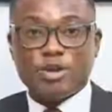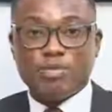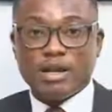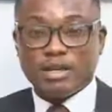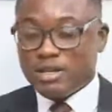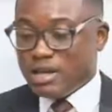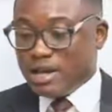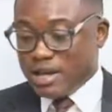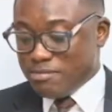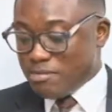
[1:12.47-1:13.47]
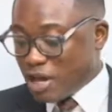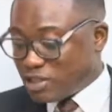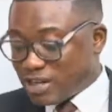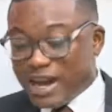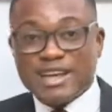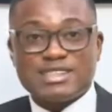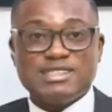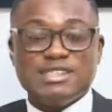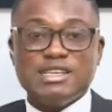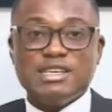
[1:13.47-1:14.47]
beg your pardon, emerged
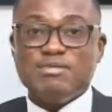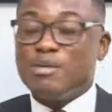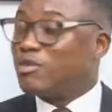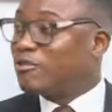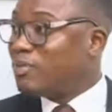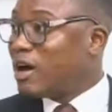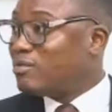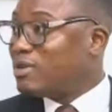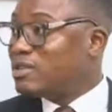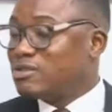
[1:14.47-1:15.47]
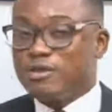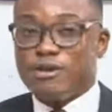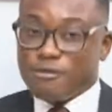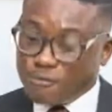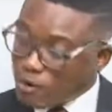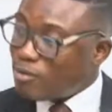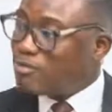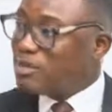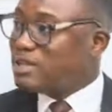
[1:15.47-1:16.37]
as the Member of Parliament from